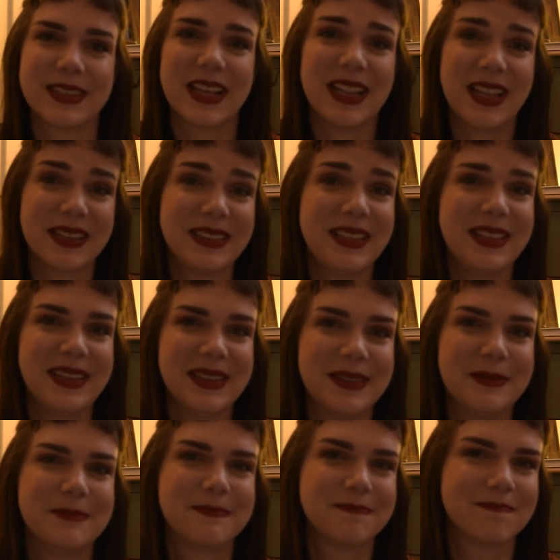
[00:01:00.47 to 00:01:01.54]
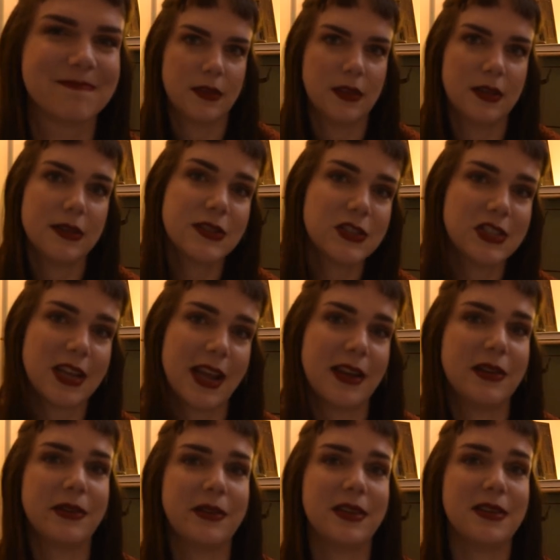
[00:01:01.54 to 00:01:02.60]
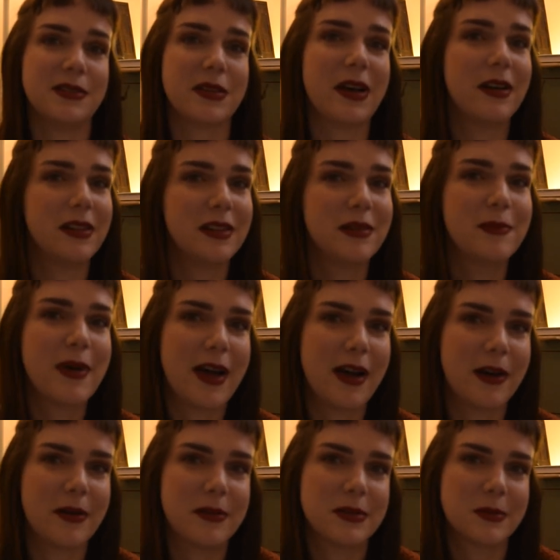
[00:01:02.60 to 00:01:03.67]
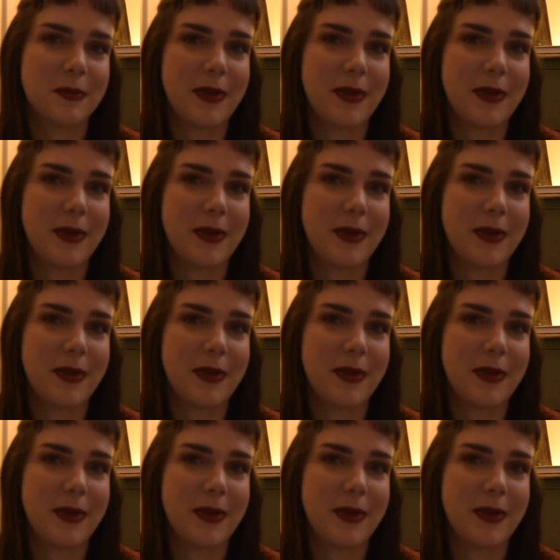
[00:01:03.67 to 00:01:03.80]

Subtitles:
Lucky you. This channel is all about